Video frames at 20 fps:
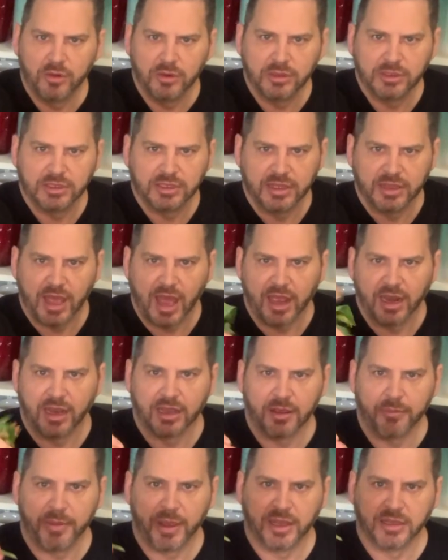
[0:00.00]
See that, like
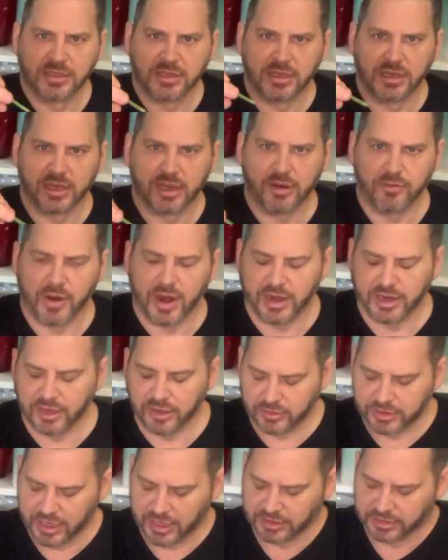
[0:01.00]
a pencil, like a writing
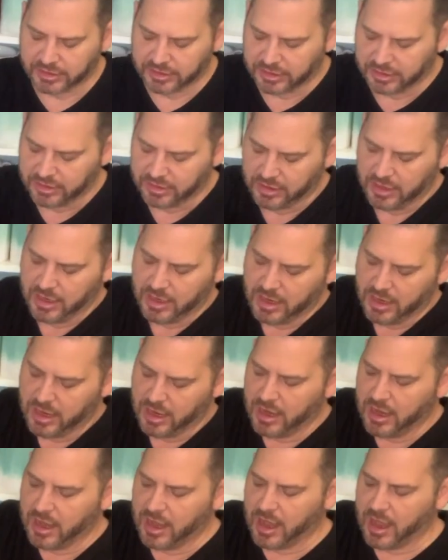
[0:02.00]
pencil,
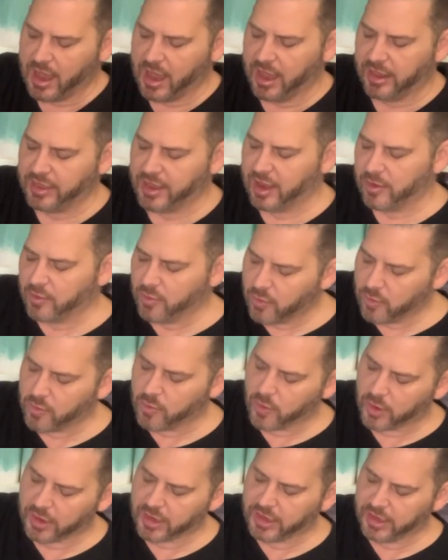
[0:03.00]
and then
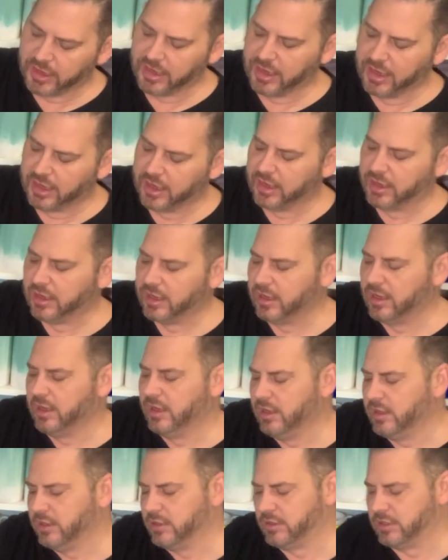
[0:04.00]
work it
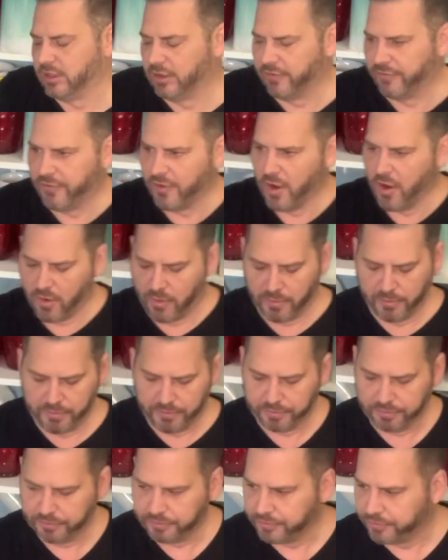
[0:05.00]
in to the foam.
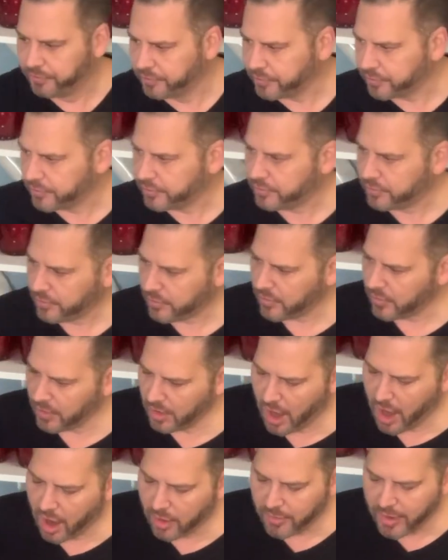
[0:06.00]

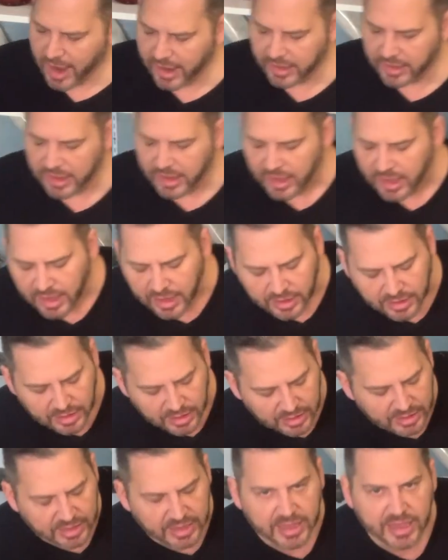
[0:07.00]
All right,
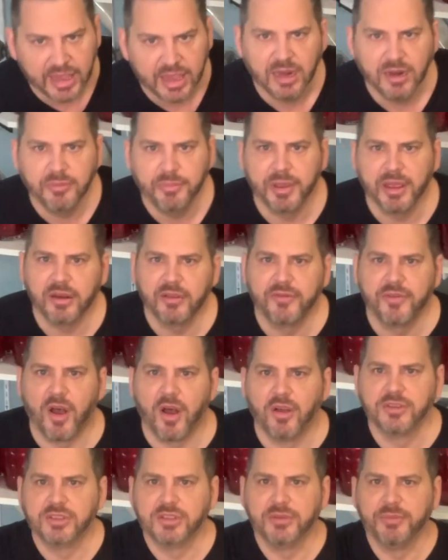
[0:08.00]
little bit of
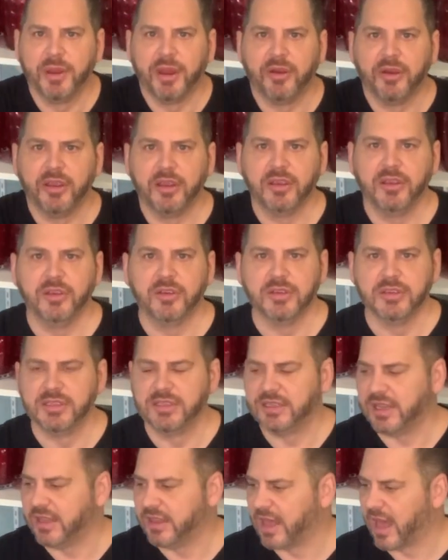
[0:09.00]
Ostromeria. You can
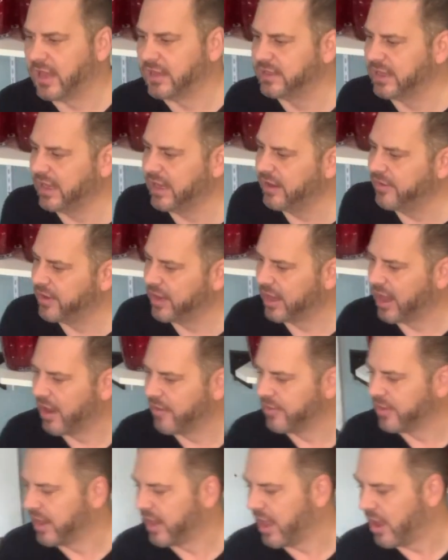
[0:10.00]
see that's evening
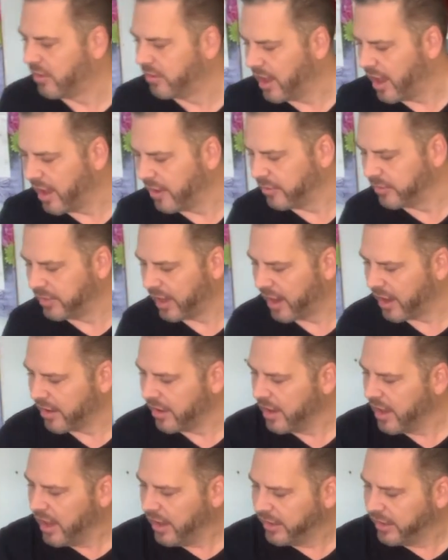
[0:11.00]
everything else out there.